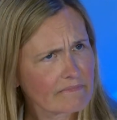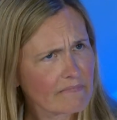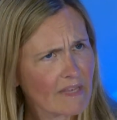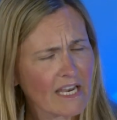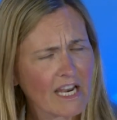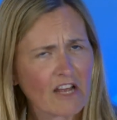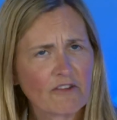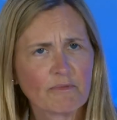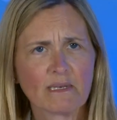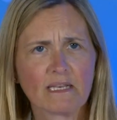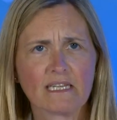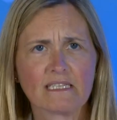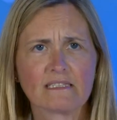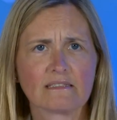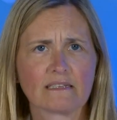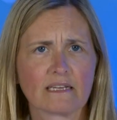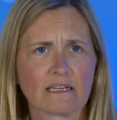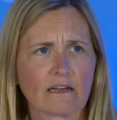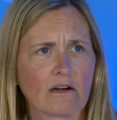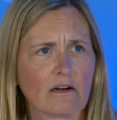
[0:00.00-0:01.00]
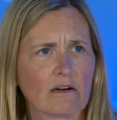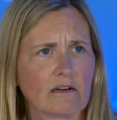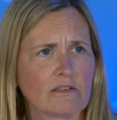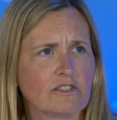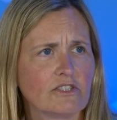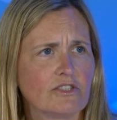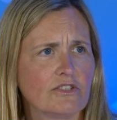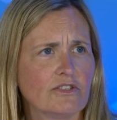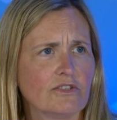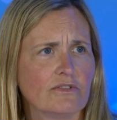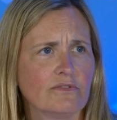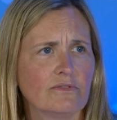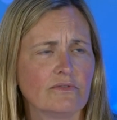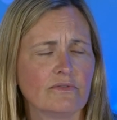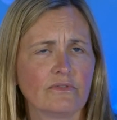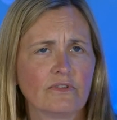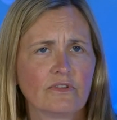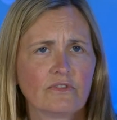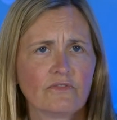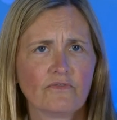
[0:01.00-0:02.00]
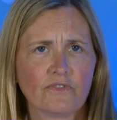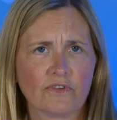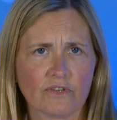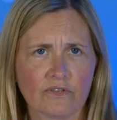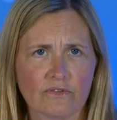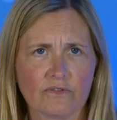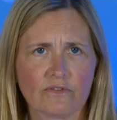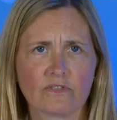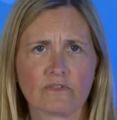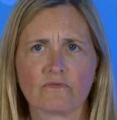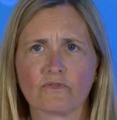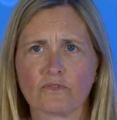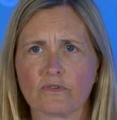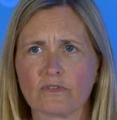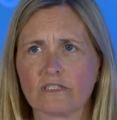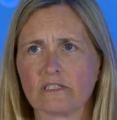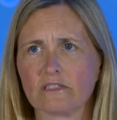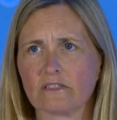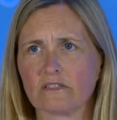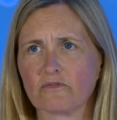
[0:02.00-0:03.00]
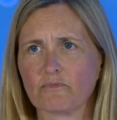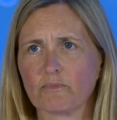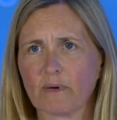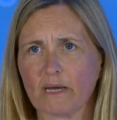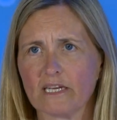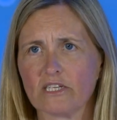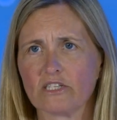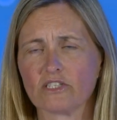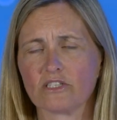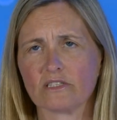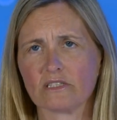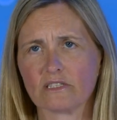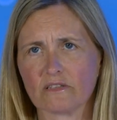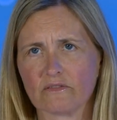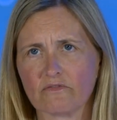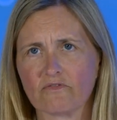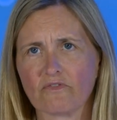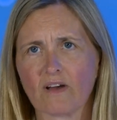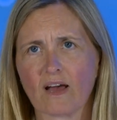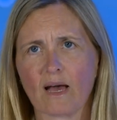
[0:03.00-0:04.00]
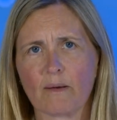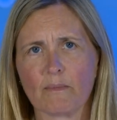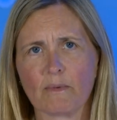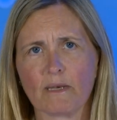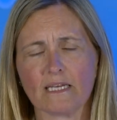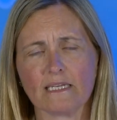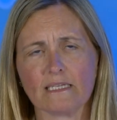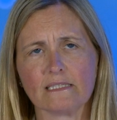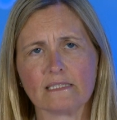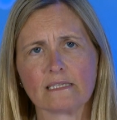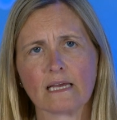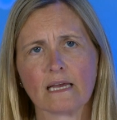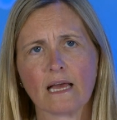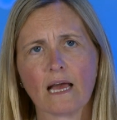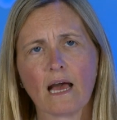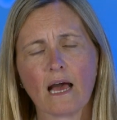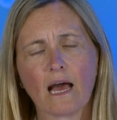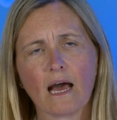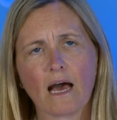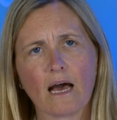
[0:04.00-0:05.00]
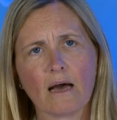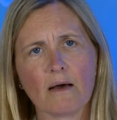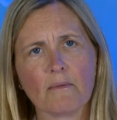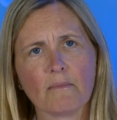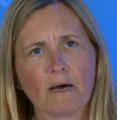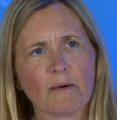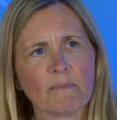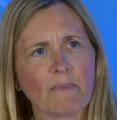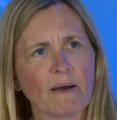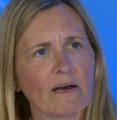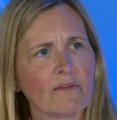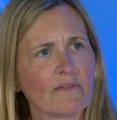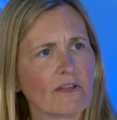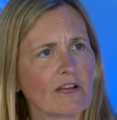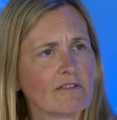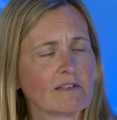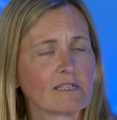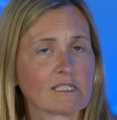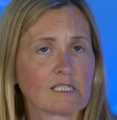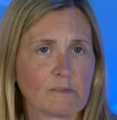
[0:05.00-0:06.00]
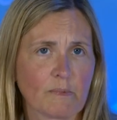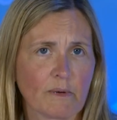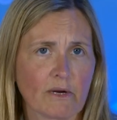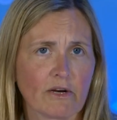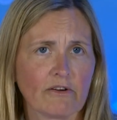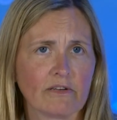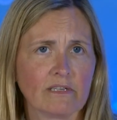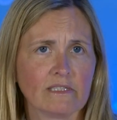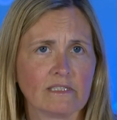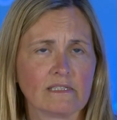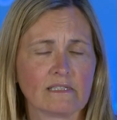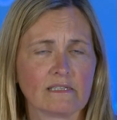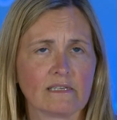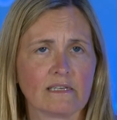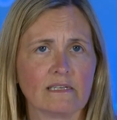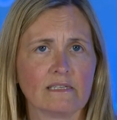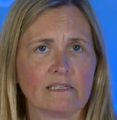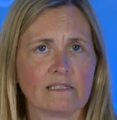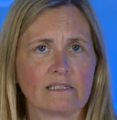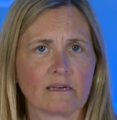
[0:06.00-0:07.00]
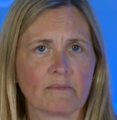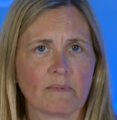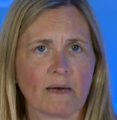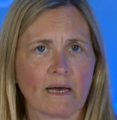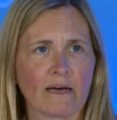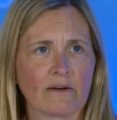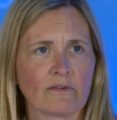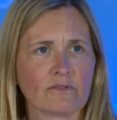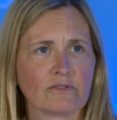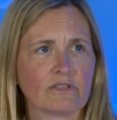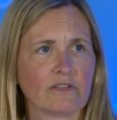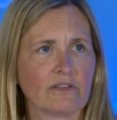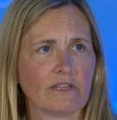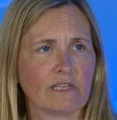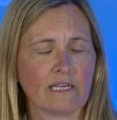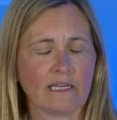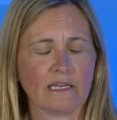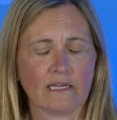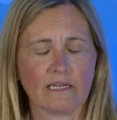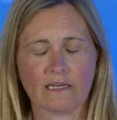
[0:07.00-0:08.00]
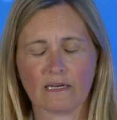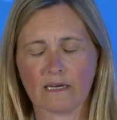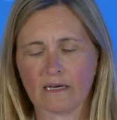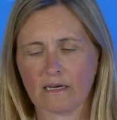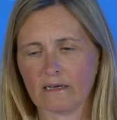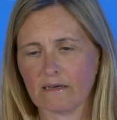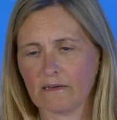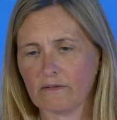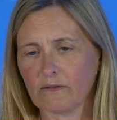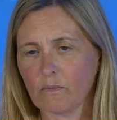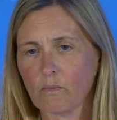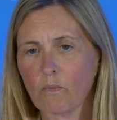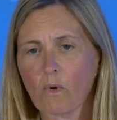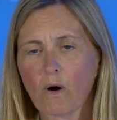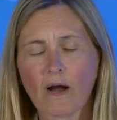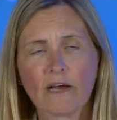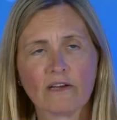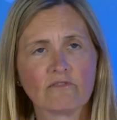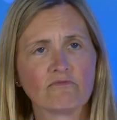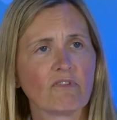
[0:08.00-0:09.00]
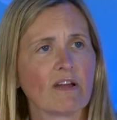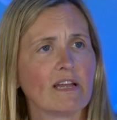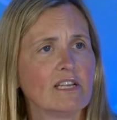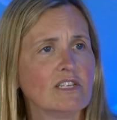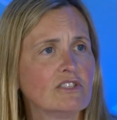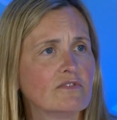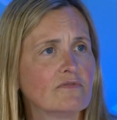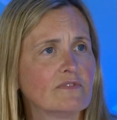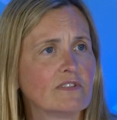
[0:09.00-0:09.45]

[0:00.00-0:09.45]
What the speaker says: And I've been listening hard to the views and voices of patients and families about their experiences, about the wide range of